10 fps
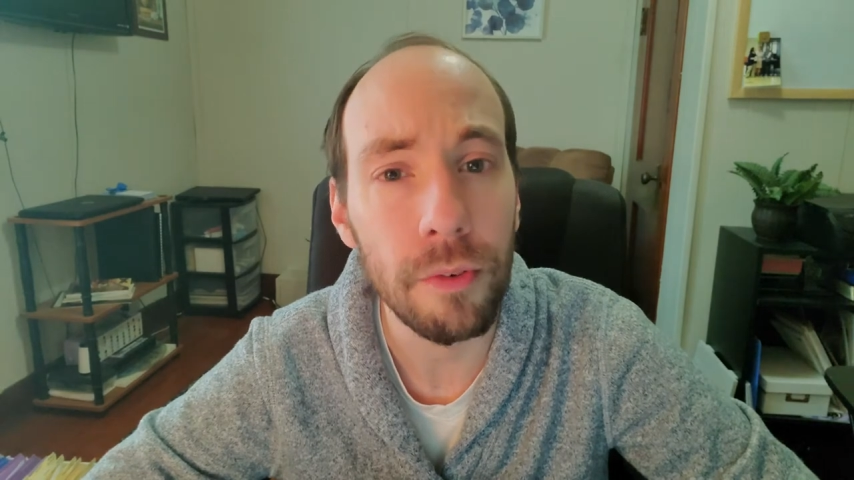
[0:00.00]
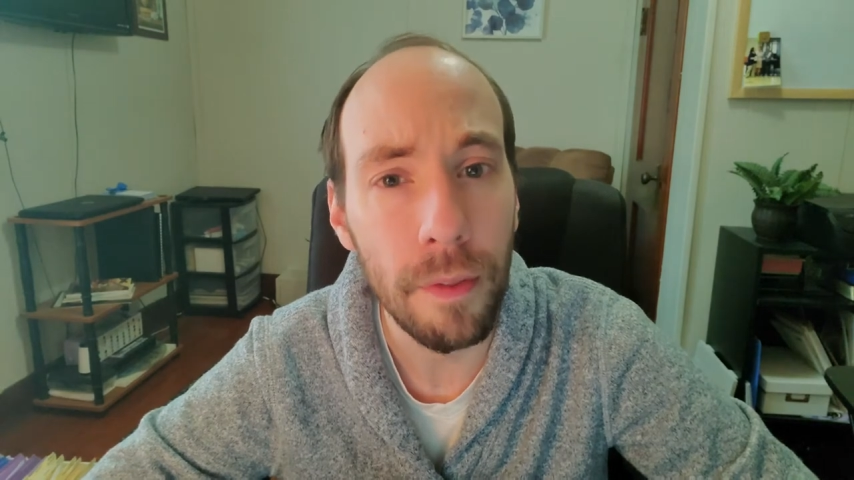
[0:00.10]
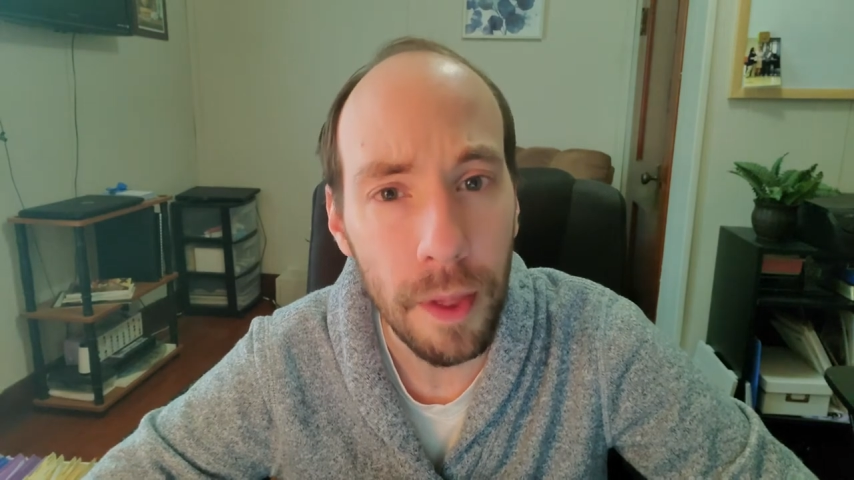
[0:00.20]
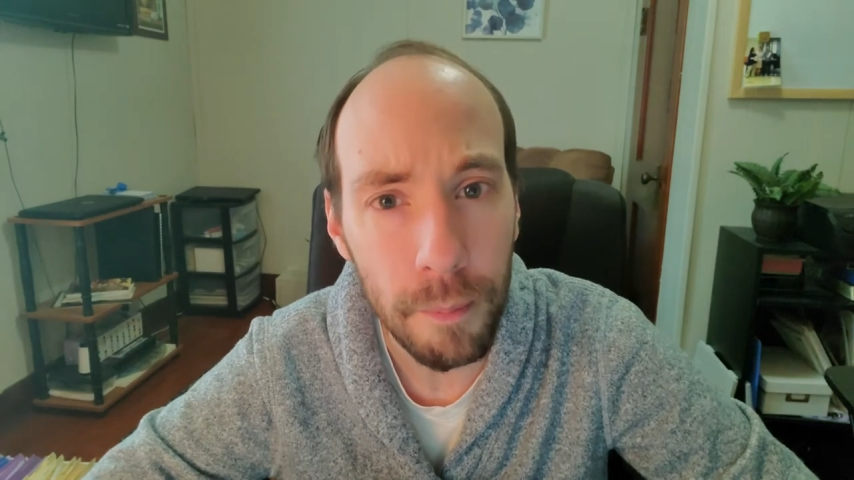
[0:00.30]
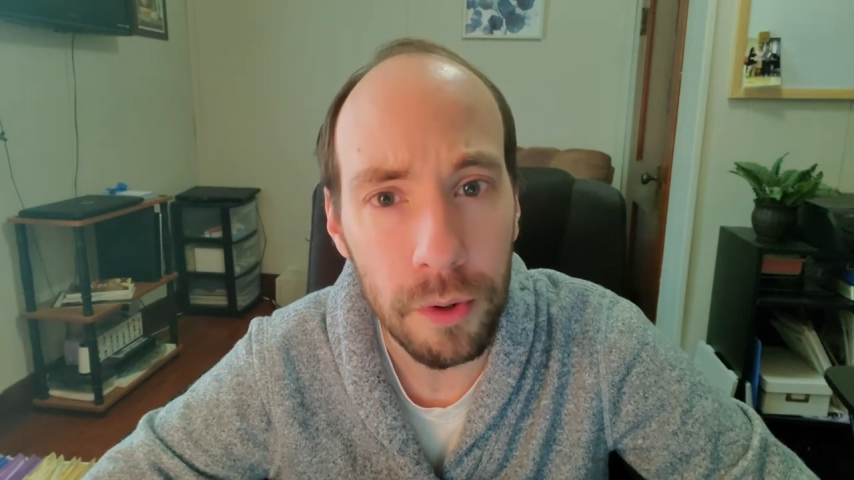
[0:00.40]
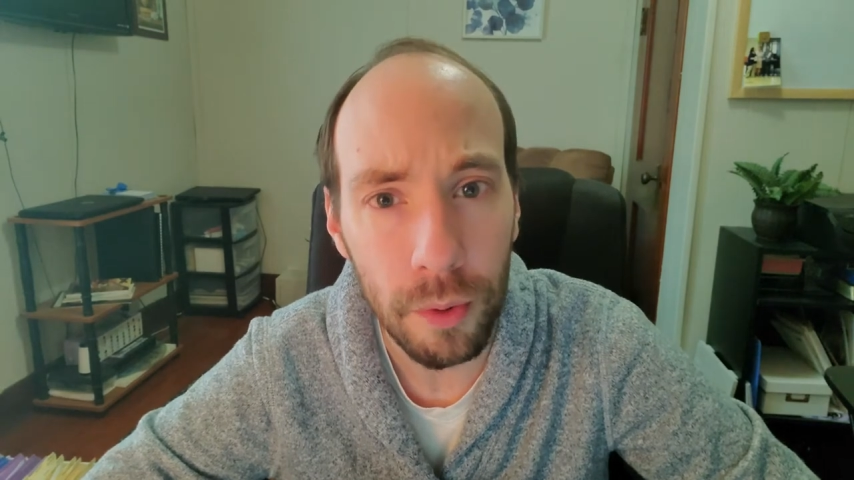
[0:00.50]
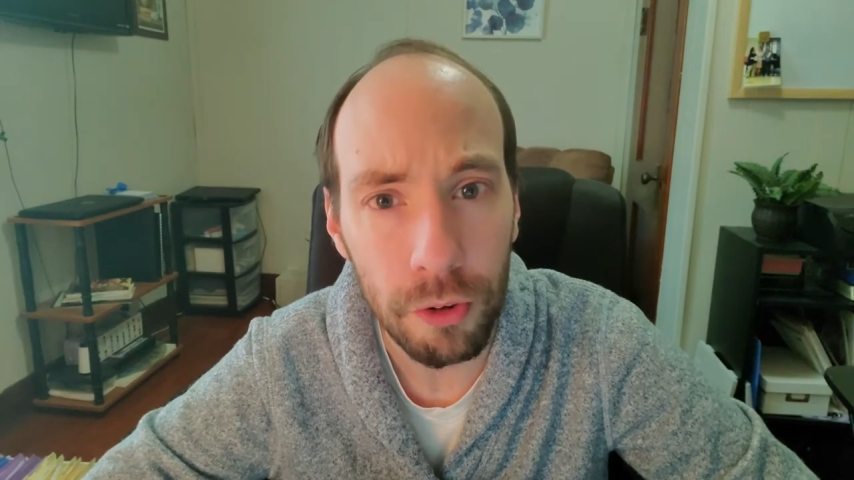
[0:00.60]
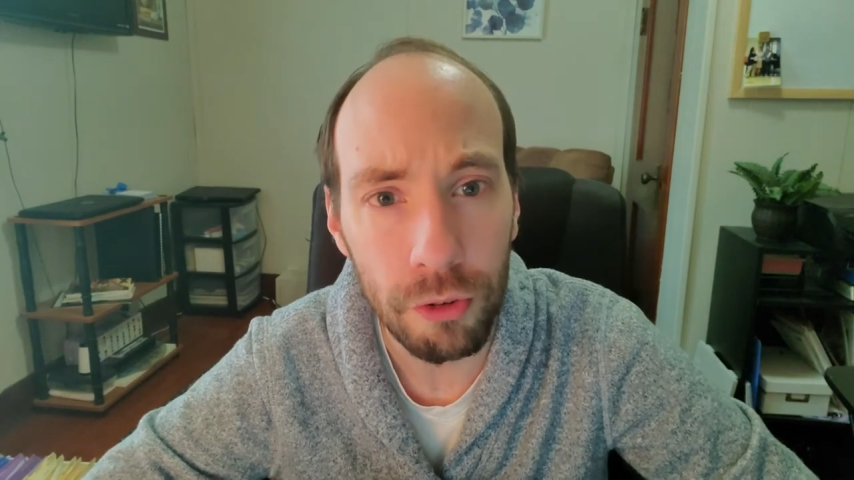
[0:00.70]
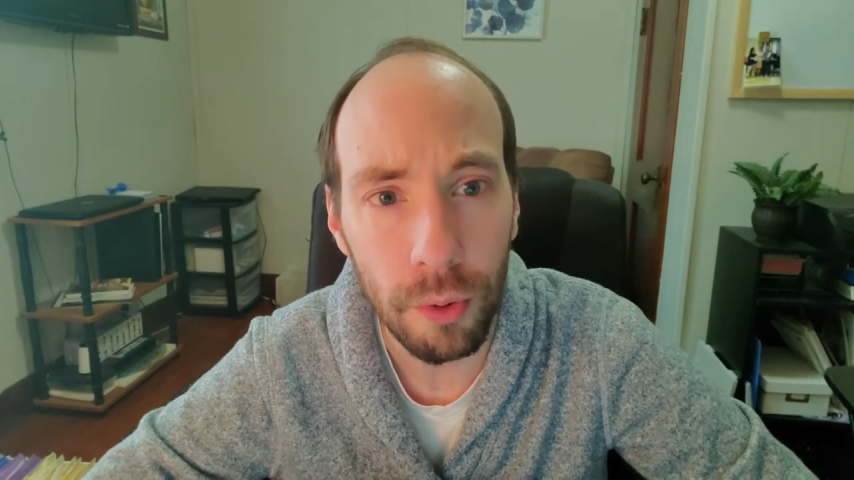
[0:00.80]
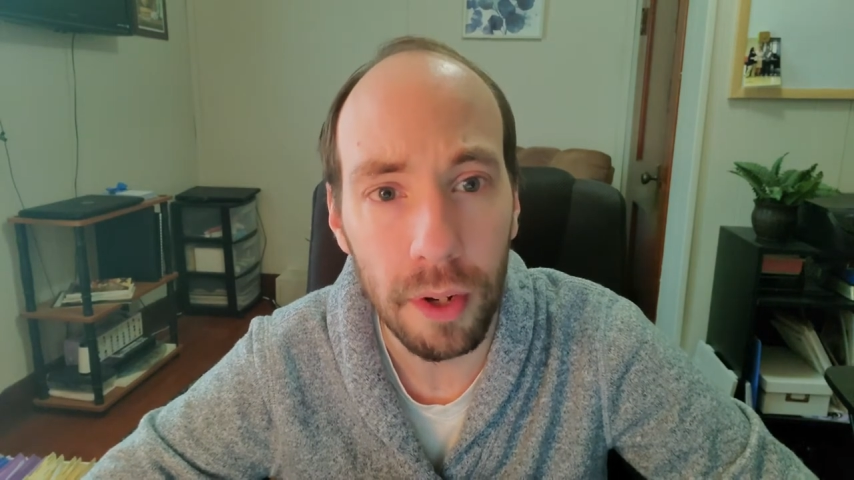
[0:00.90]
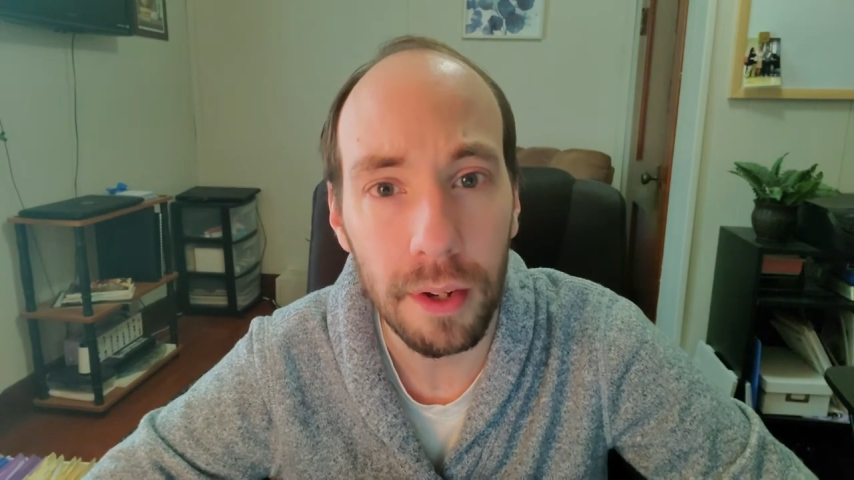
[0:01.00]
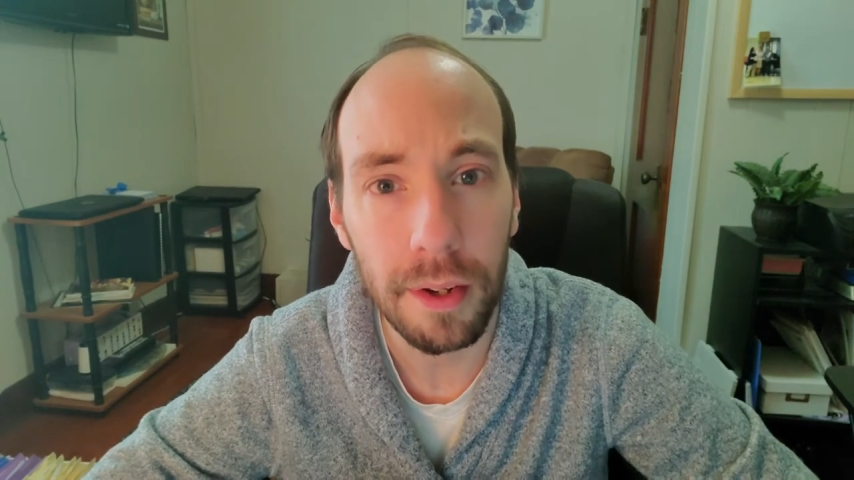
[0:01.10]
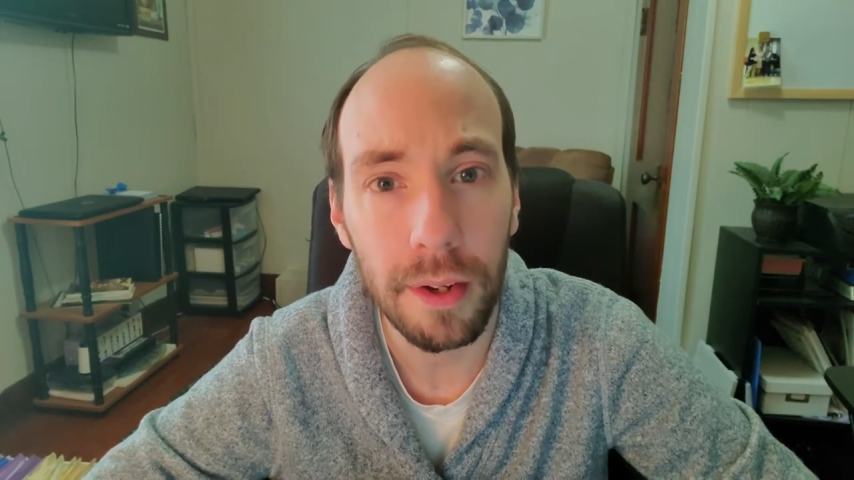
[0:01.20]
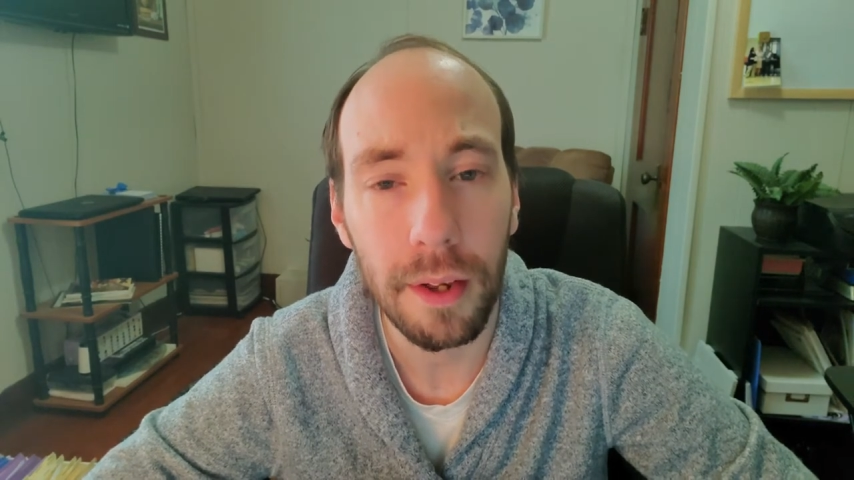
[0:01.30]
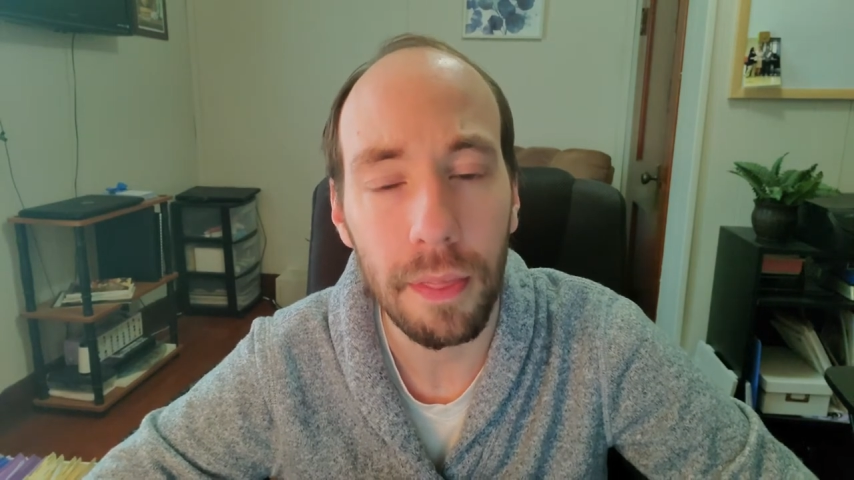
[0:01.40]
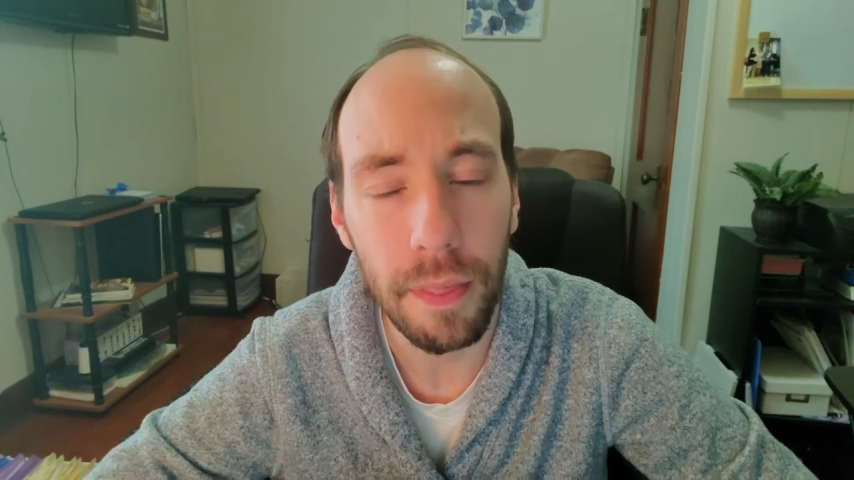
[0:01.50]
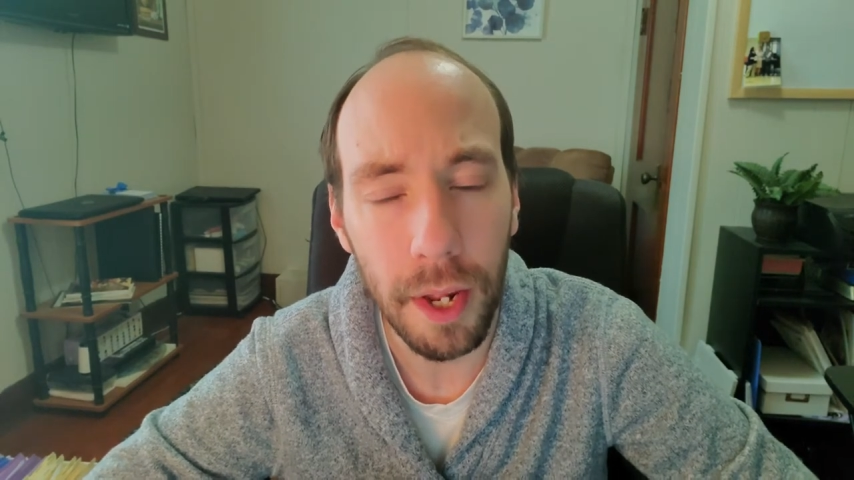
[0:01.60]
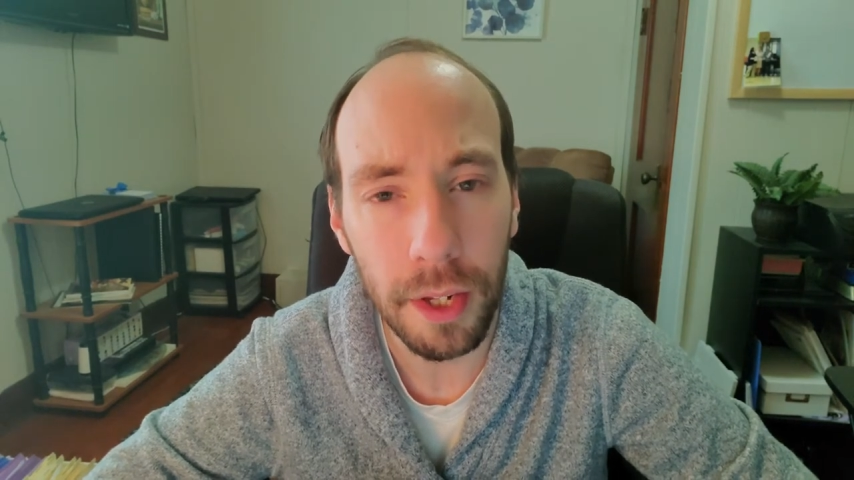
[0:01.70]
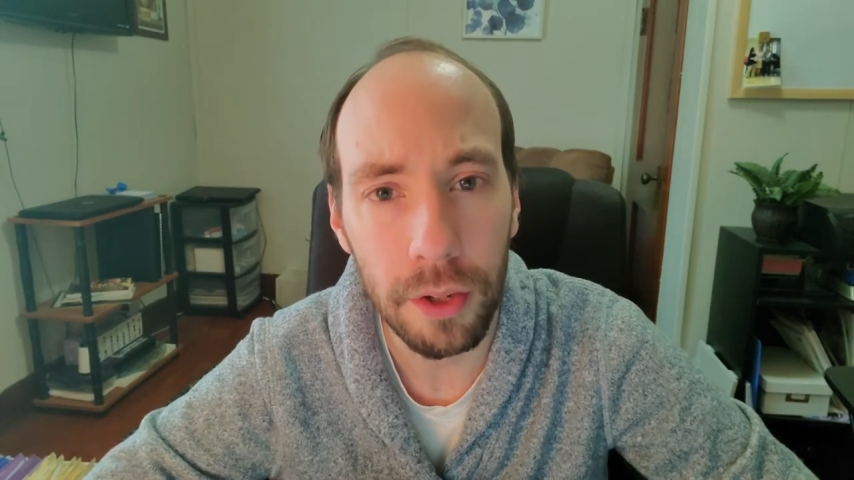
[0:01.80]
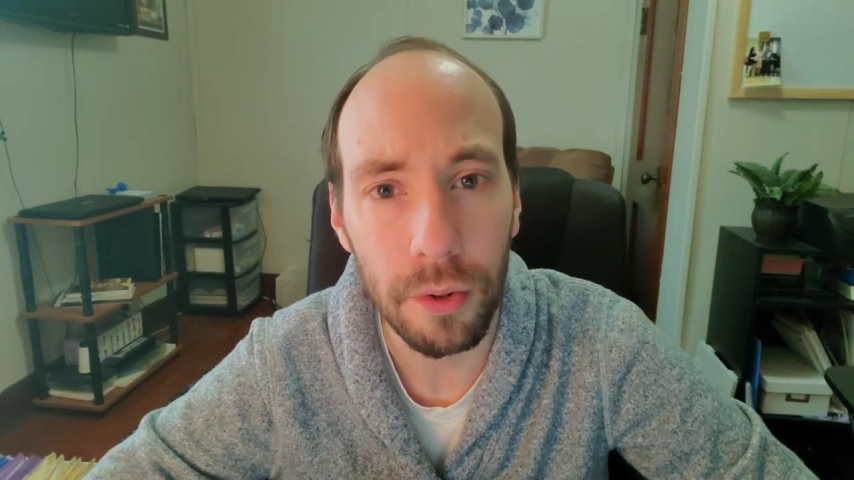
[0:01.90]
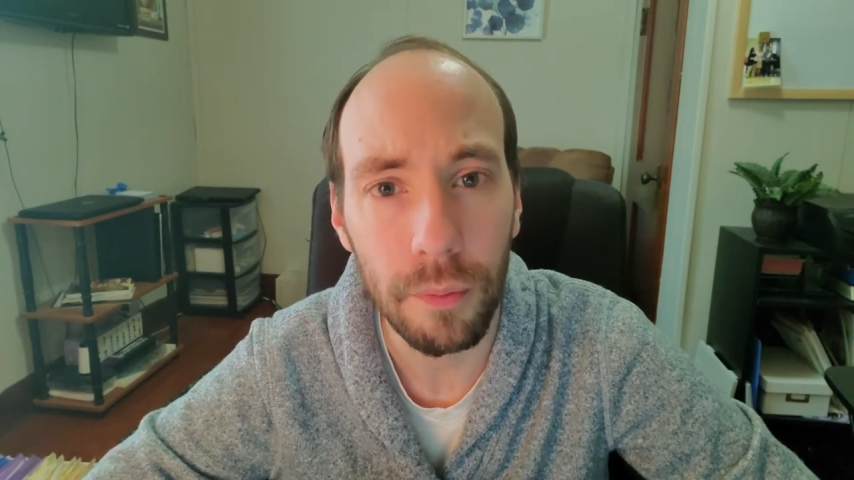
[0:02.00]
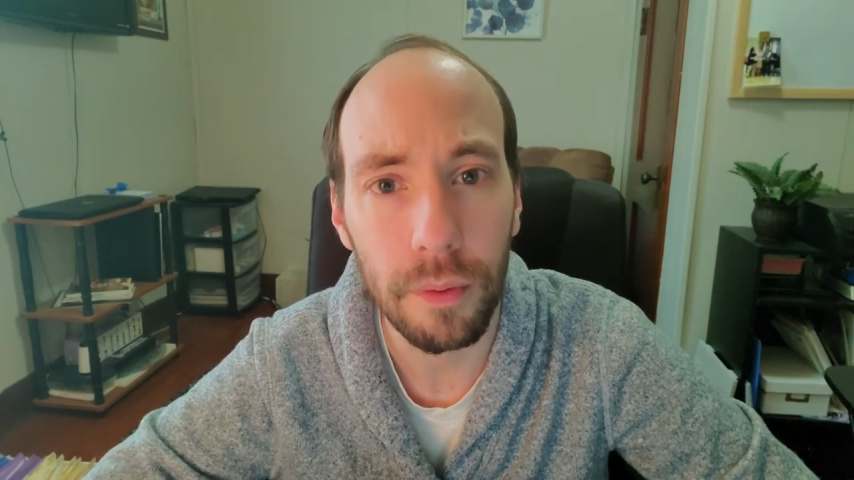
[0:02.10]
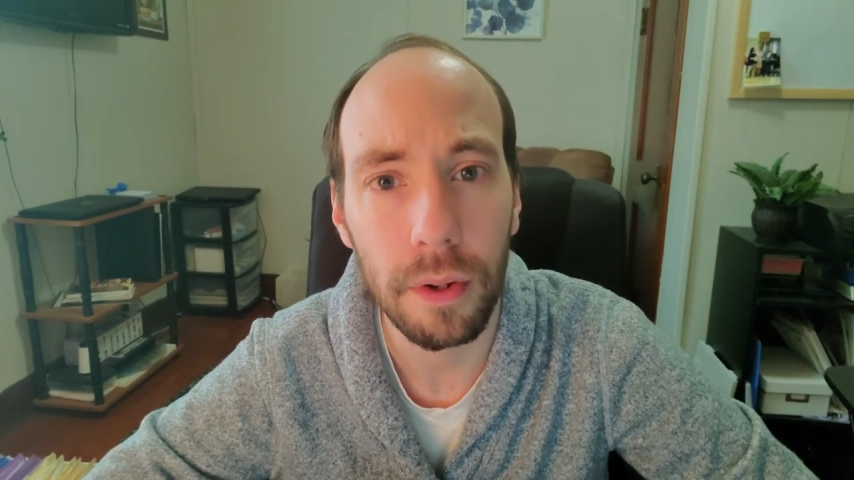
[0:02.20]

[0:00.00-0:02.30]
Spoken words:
for them to enjoy. Thank you.